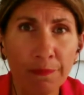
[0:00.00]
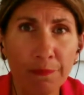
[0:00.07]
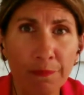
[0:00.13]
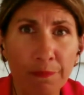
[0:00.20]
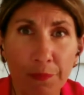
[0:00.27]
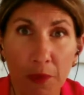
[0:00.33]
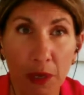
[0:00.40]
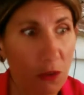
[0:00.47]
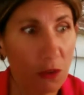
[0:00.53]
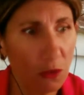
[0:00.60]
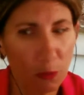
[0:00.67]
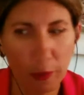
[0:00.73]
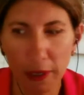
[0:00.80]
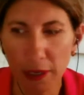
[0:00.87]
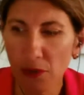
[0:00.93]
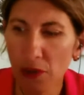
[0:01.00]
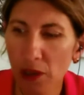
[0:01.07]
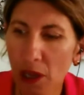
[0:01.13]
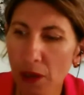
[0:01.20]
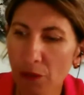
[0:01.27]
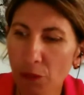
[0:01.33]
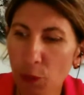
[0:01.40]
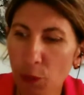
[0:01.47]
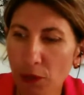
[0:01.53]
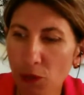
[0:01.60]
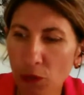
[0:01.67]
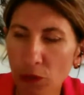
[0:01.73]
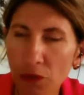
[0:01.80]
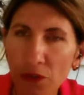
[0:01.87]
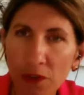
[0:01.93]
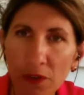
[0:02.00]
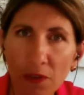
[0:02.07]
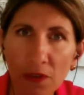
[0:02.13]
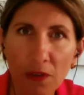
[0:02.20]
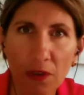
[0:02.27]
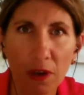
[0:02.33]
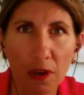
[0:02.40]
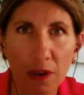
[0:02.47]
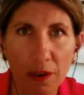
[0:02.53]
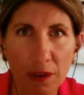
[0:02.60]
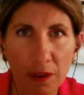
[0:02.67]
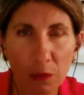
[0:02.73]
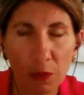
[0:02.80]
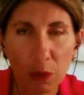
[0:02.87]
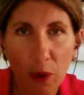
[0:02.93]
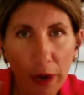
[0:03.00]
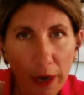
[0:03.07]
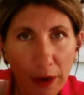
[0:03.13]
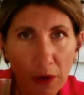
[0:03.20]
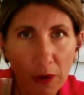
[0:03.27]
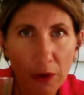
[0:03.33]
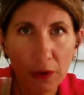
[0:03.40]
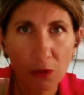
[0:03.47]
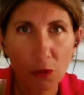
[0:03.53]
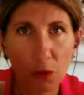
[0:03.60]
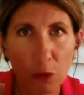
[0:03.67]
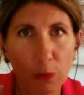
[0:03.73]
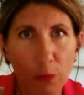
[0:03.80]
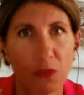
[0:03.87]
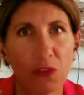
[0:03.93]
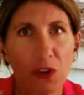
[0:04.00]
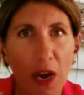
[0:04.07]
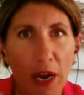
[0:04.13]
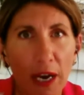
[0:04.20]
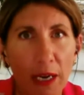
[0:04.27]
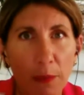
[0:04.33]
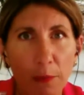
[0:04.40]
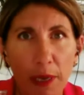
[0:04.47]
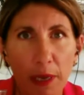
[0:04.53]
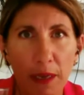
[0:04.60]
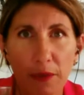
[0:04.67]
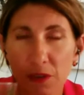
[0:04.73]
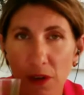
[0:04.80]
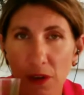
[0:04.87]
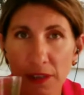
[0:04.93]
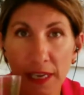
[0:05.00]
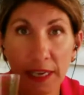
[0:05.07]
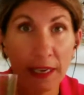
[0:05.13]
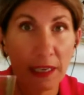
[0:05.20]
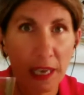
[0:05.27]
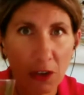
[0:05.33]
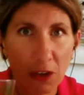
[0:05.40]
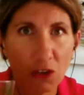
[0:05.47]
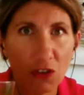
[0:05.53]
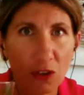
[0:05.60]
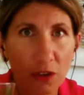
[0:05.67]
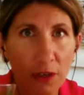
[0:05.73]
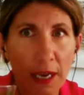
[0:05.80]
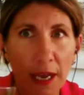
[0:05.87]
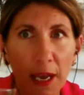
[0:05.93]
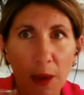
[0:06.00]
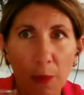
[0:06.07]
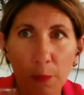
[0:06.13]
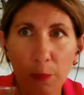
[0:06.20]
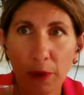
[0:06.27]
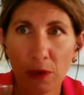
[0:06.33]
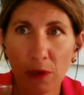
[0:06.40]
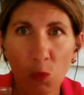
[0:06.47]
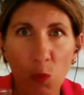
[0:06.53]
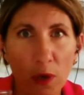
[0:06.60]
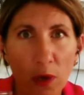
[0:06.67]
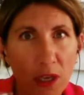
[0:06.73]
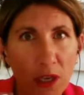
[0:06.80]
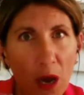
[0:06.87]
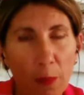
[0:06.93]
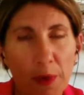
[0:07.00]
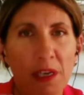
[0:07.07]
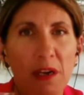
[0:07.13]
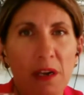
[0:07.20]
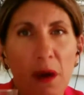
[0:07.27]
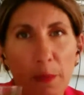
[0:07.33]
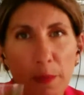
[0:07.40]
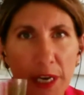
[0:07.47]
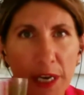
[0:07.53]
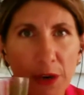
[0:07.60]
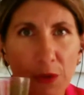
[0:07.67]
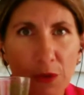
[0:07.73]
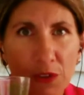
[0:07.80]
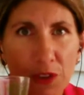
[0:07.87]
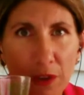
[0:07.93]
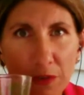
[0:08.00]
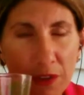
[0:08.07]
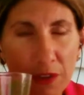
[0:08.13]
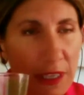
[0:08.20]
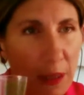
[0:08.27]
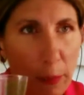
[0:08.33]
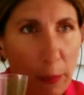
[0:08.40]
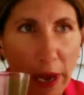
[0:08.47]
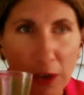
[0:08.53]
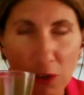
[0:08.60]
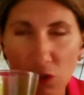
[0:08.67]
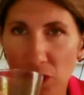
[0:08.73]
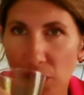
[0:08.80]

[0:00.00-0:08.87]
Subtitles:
excuse me, it's a lot of resources required in terms of time and dedication, but one common denominator is definitely the passion.